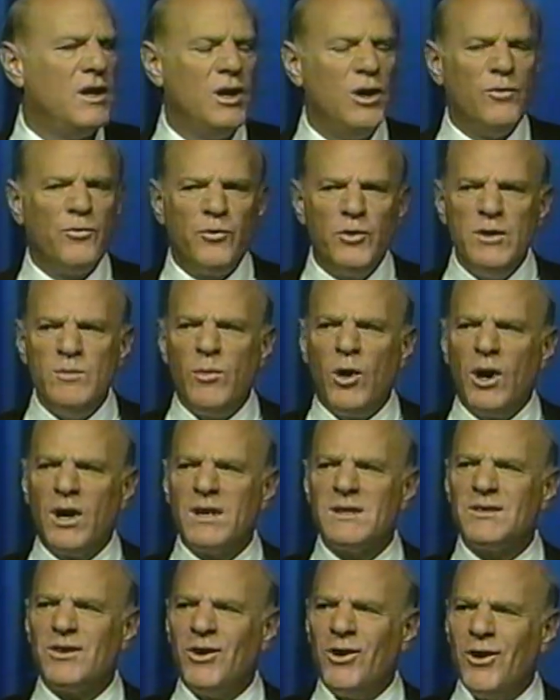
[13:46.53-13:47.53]
Free
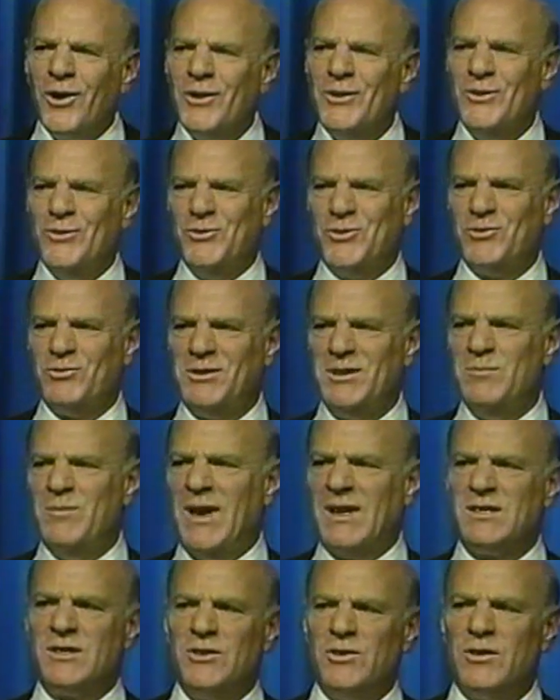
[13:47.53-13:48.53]
markets are usually
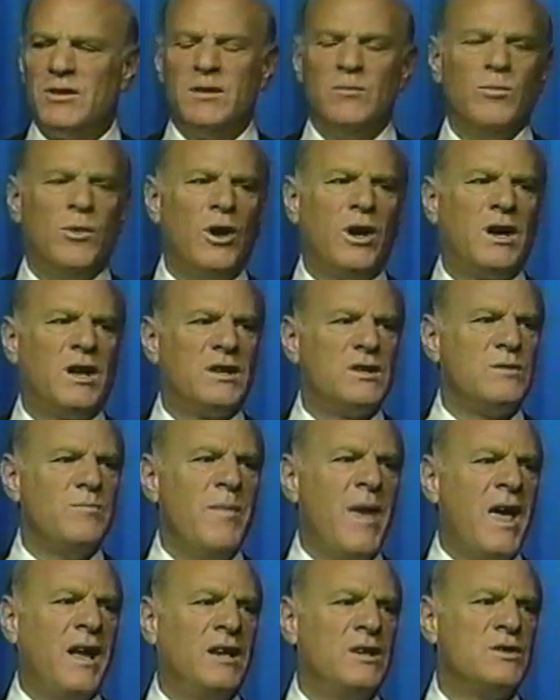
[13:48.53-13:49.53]
messier than markets
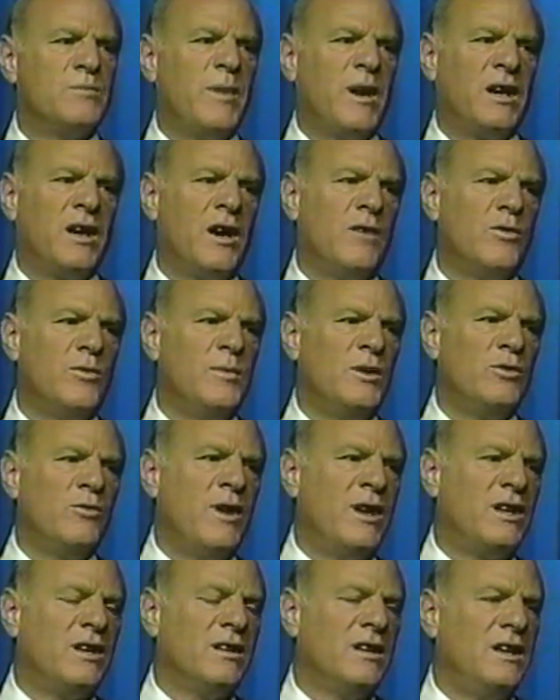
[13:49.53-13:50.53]
managed by government
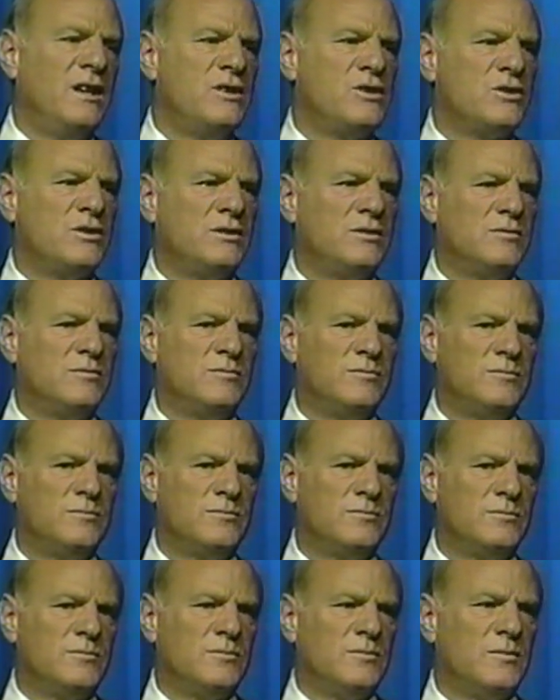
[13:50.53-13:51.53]
regulation.
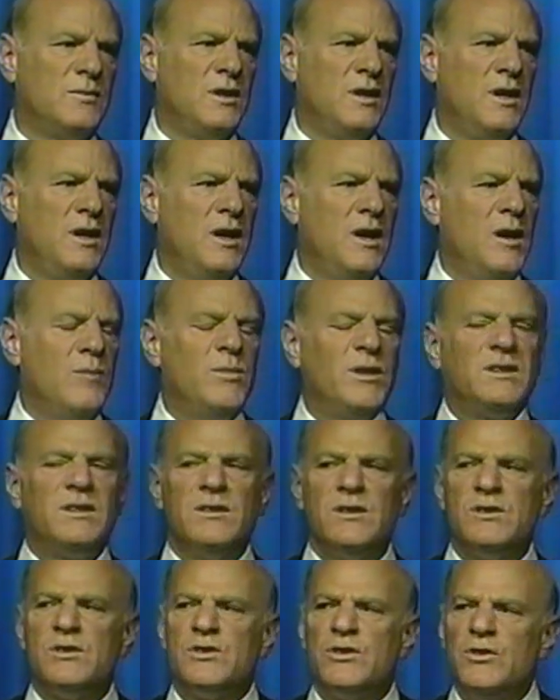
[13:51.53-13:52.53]
But to
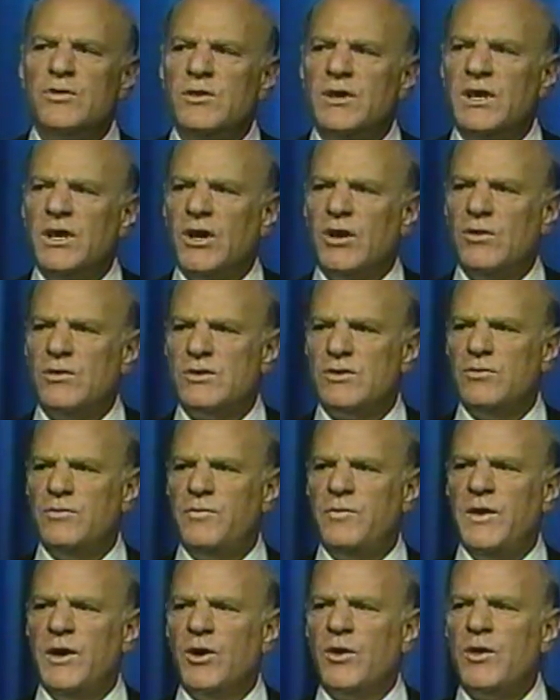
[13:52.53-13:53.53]
the studios who
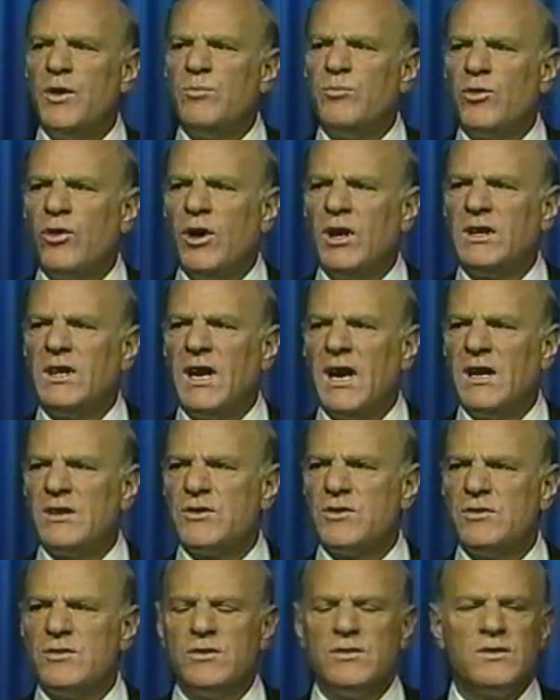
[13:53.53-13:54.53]
fear that
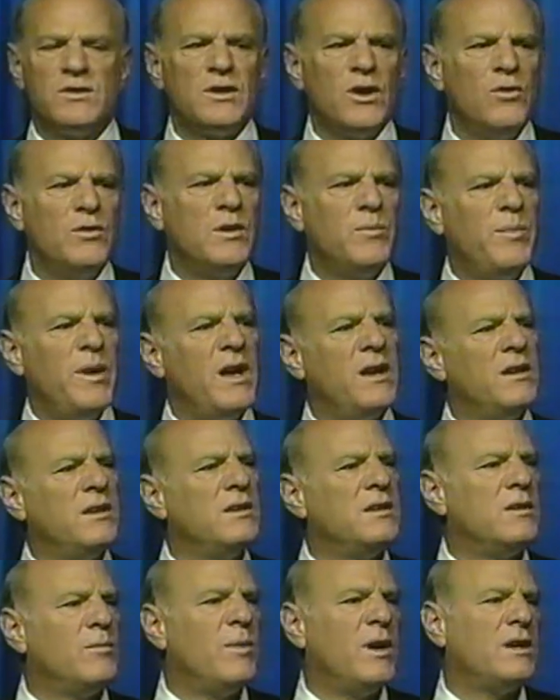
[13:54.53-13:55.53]
broadcasters are so
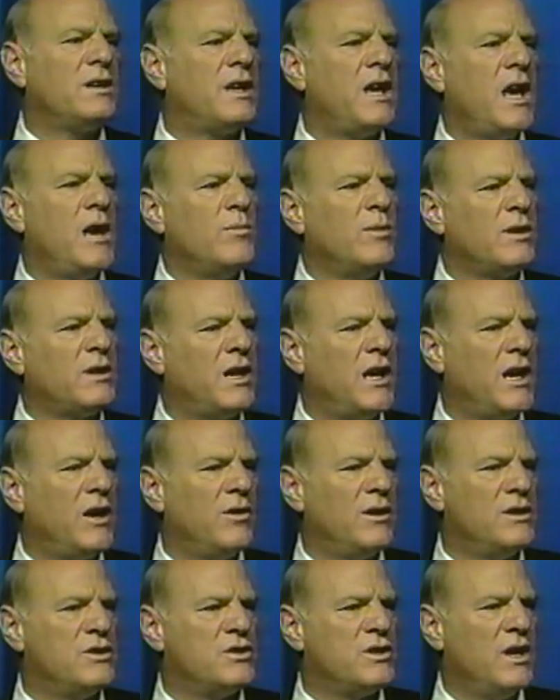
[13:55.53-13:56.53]
dependent upon cable
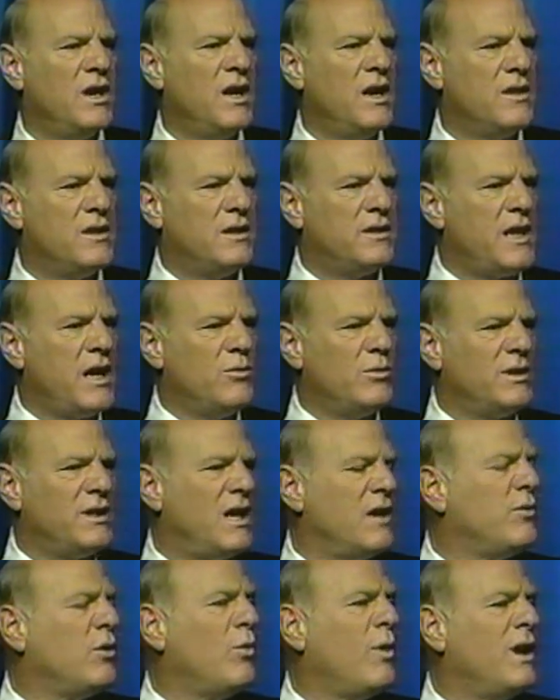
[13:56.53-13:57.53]
carriage that they would
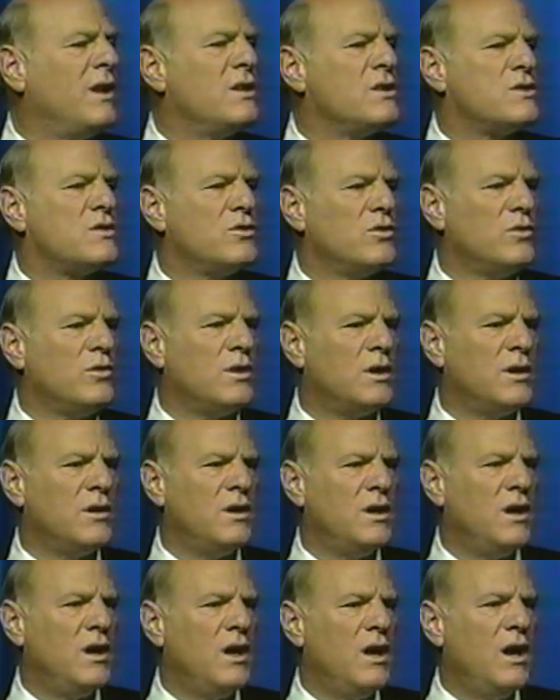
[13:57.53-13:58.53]
give away the store,
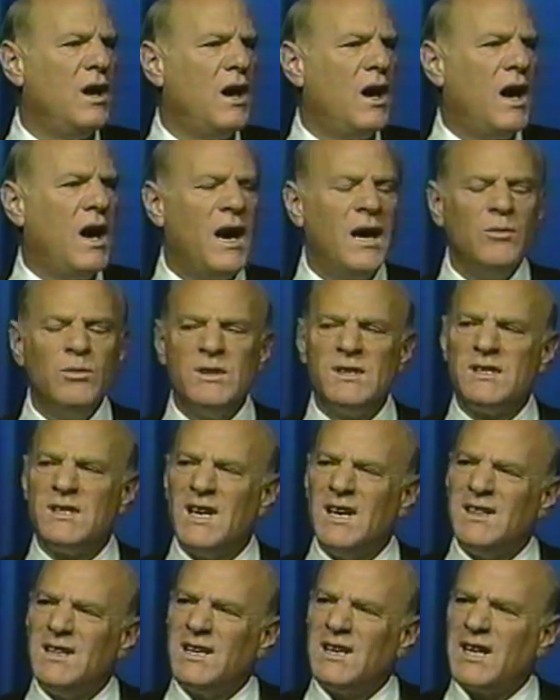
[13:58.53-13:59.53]
I would
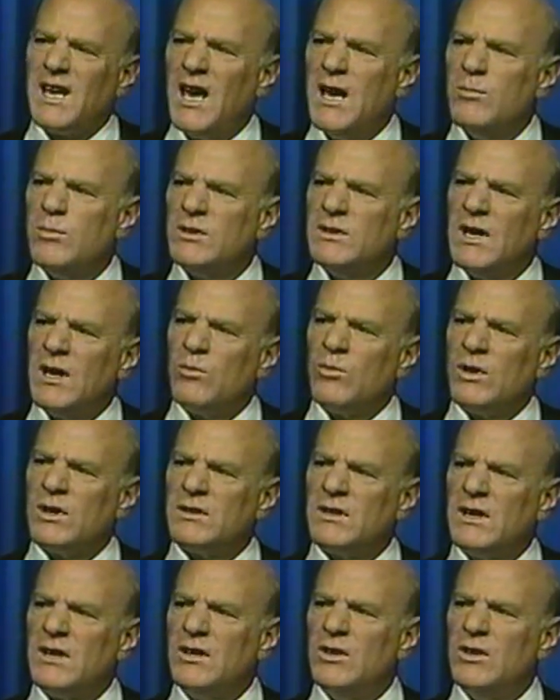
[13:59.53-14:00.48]
say that a cable network like